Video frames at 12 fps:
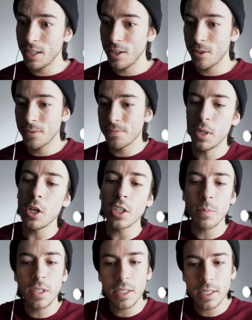you know? But he
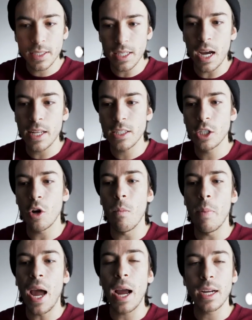ultimately decides to go
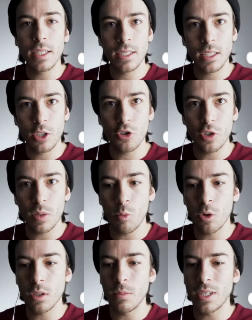back into the dream
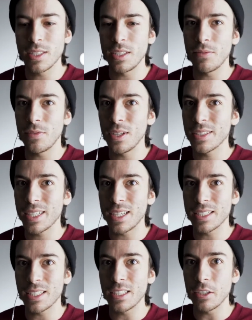world because he feels like
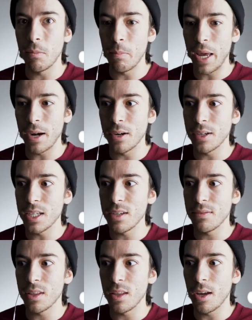it's a little better,
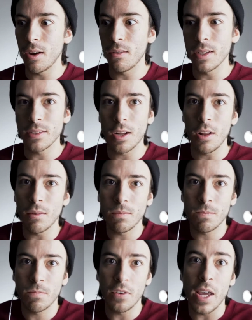even though it's all
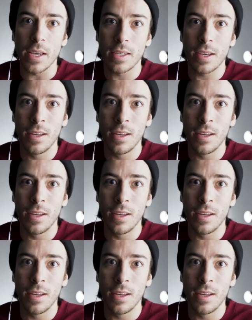fake.